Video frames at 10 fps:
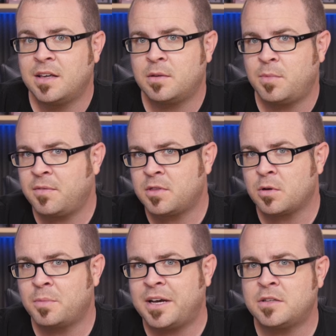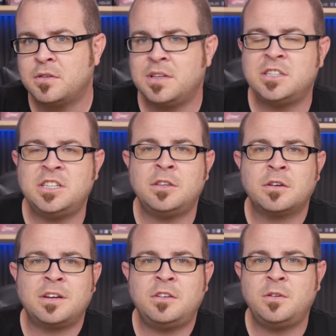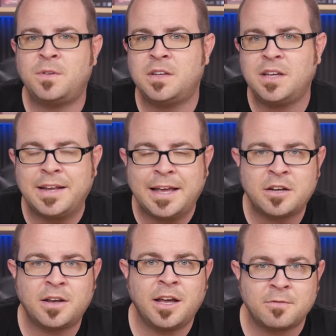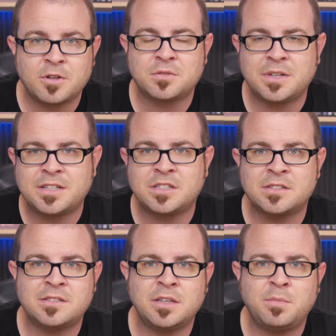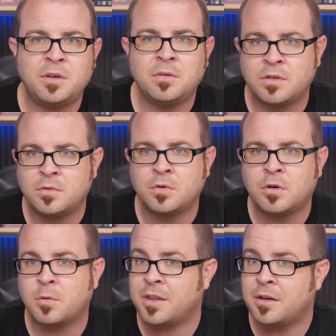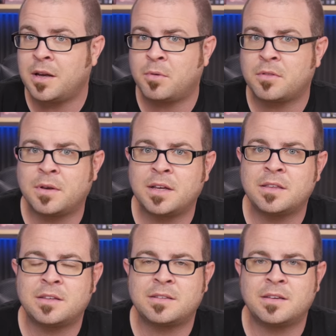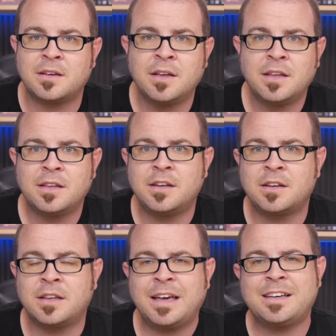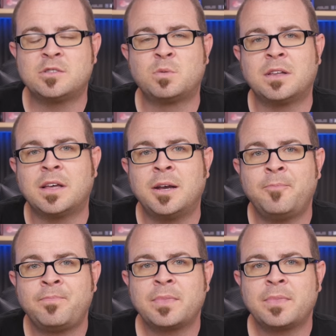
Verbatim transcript: It's a bit of a throwback to the G thirty-two fifty-eight Anniversary Edition C P U, the dual core without hyperthreading that uh, they did on the Haswell line.